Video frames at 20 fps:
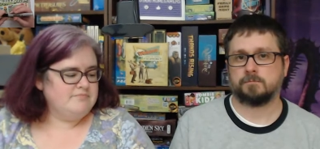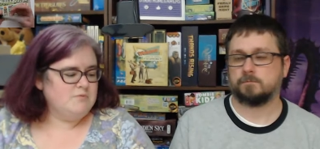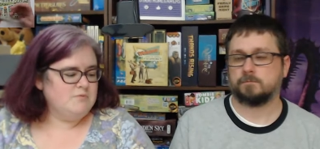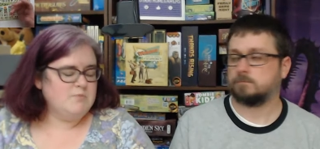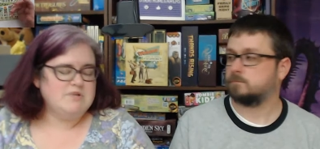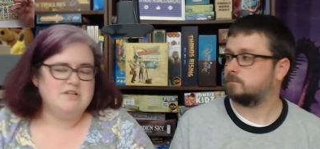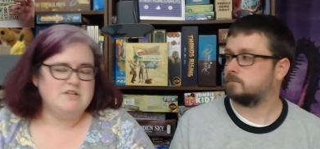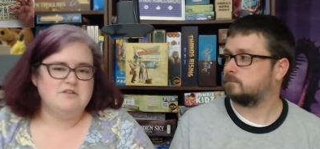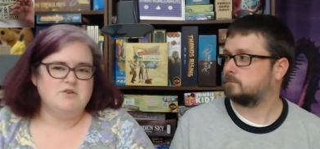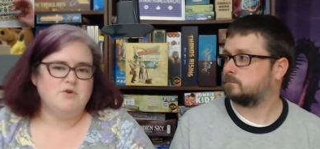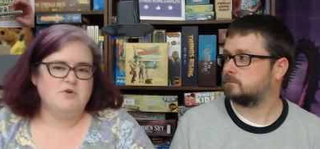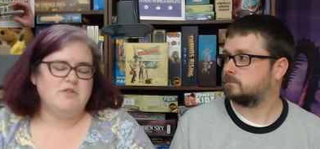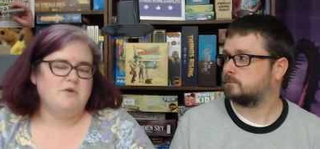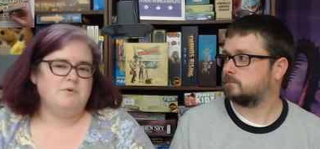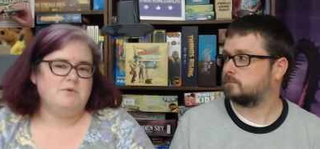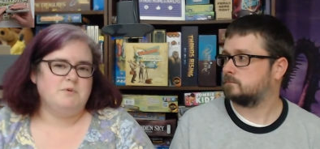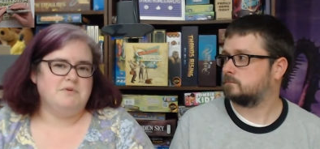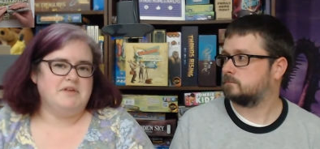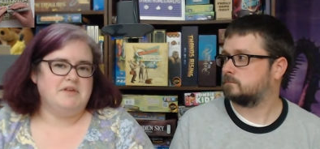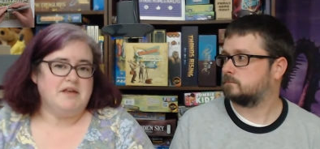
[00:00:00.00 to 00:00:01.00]
Speaker 1: we didn't know
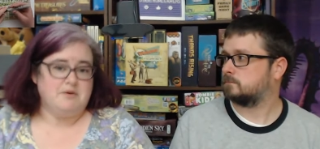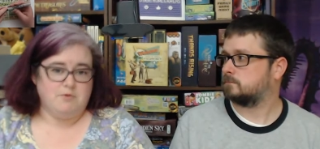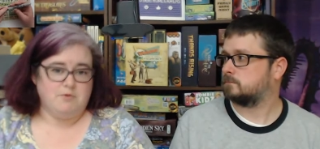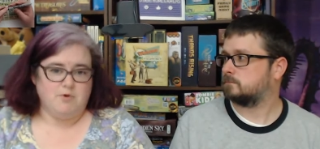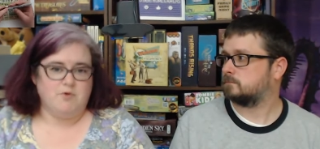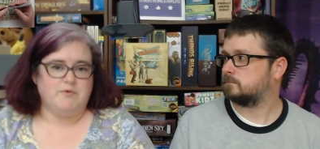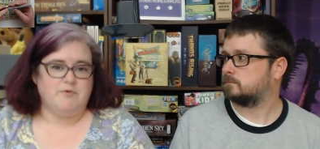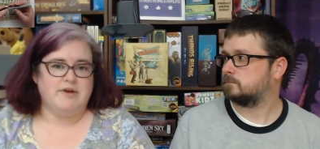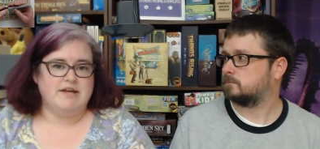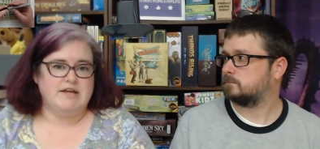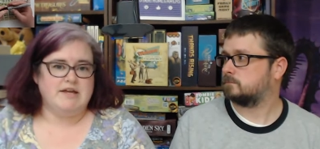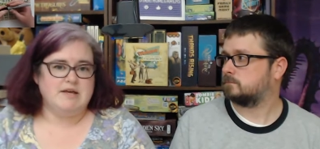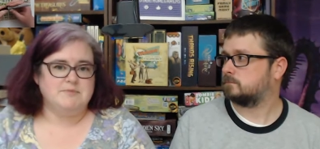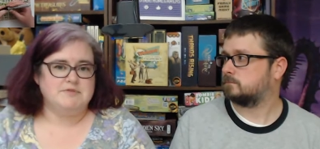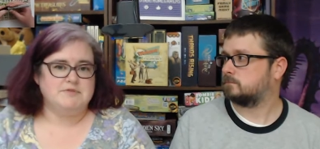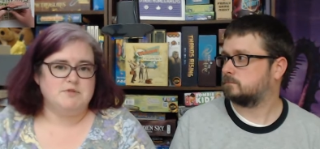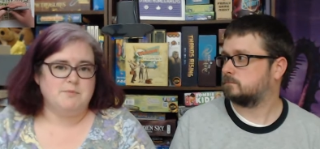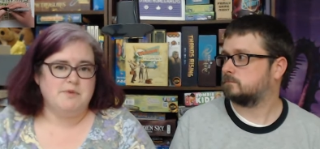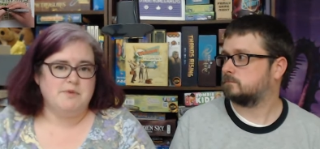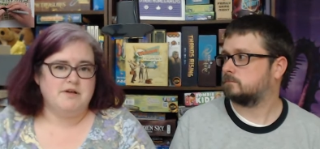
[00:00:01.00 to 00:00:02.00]
that we would like roll and write
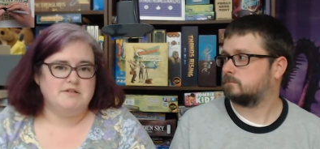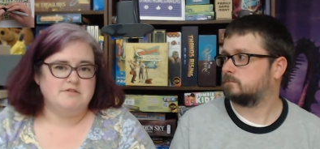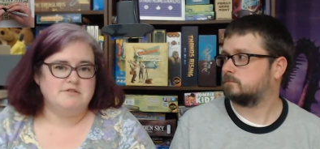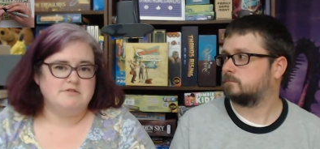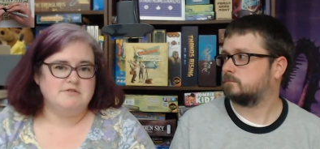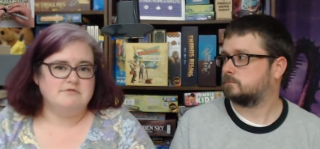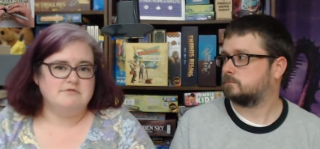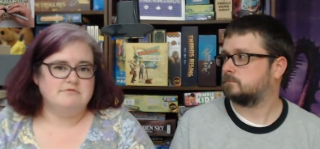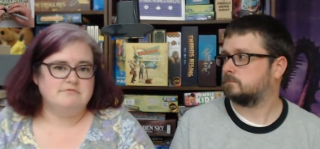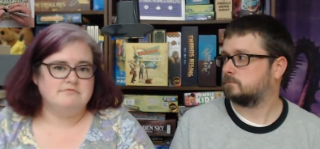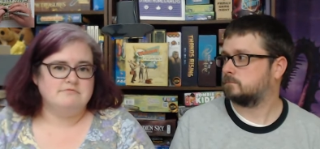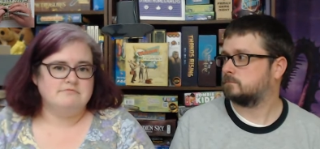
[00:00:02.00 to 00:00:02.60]
games so much